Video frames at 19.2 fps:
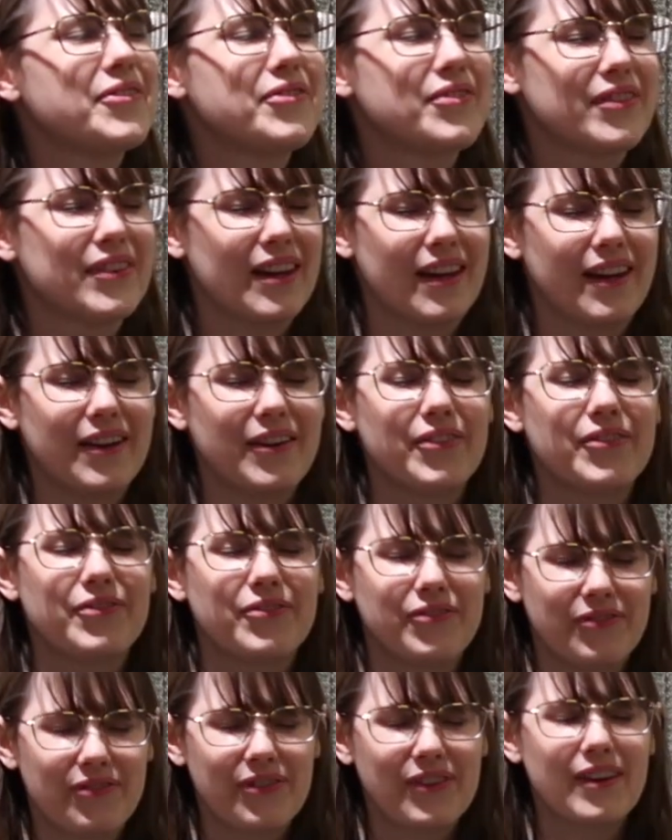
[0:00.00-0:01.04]

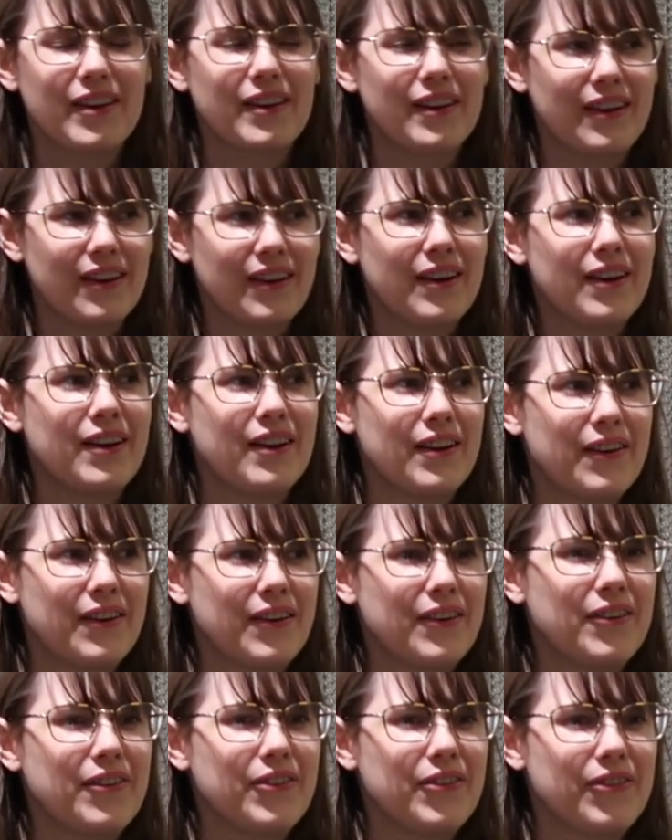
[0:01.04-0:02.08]
Yeah.
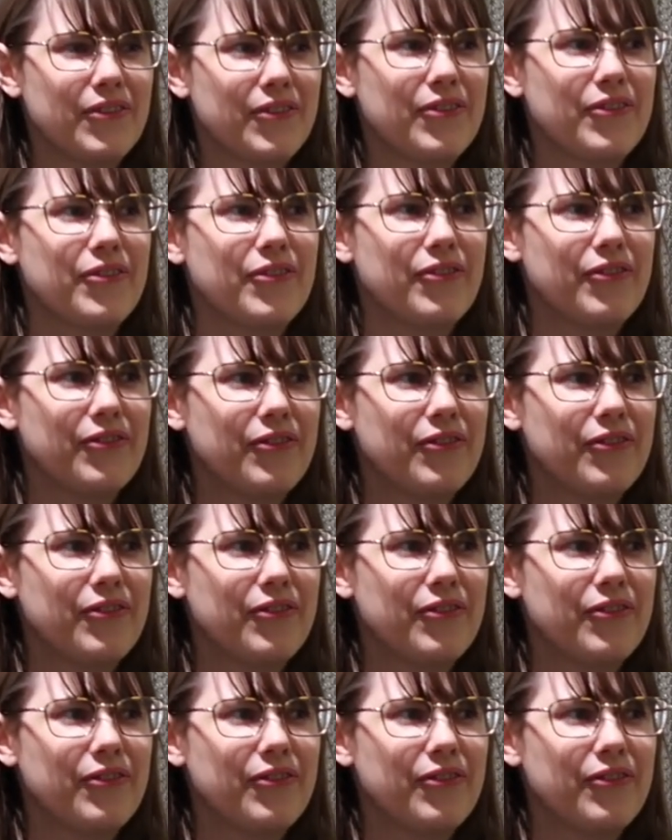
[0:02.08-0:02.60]
Because my work,